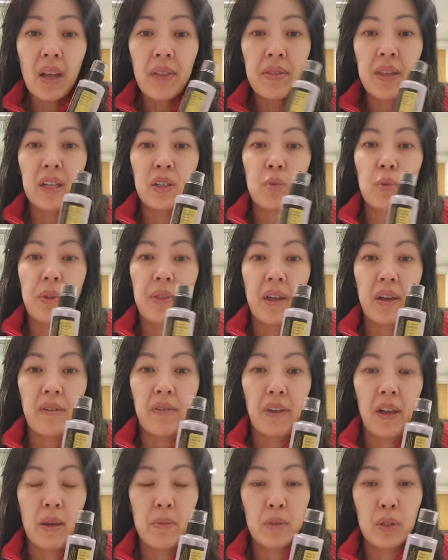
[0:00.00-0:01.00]
and that's what they're
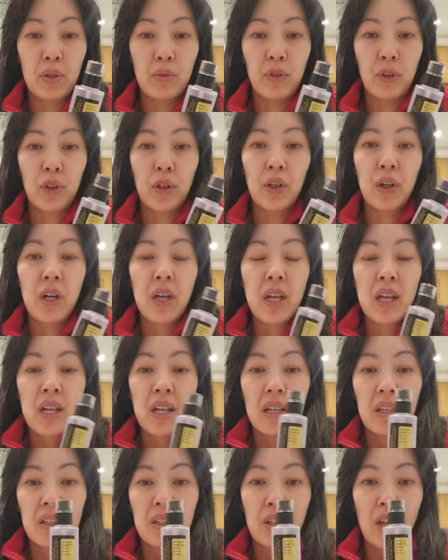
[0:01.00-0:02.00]
famous for.
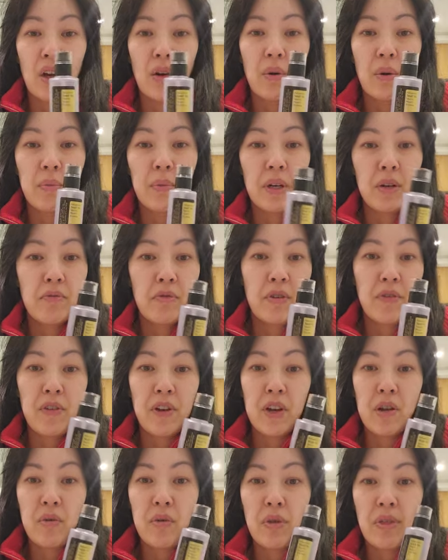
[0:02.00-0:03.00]
So I'm going to
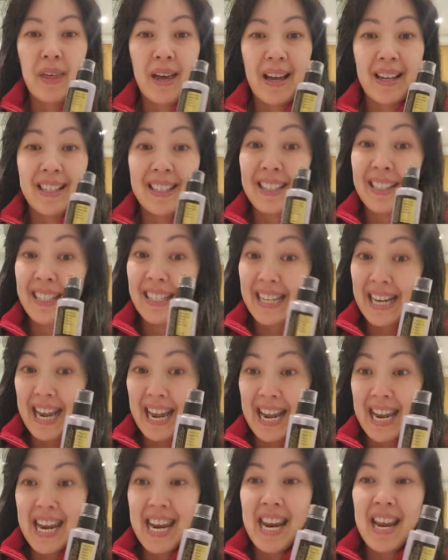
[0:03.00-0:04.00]
review that
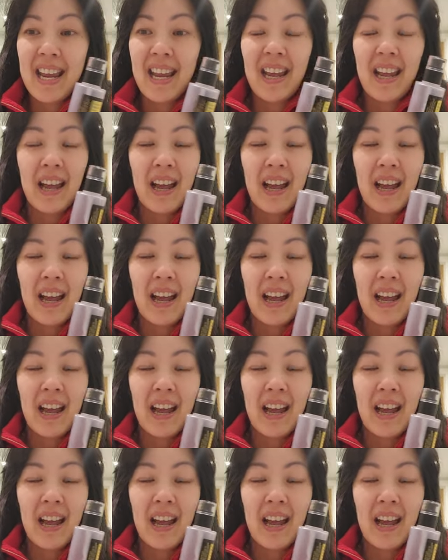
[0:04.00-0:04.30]
today.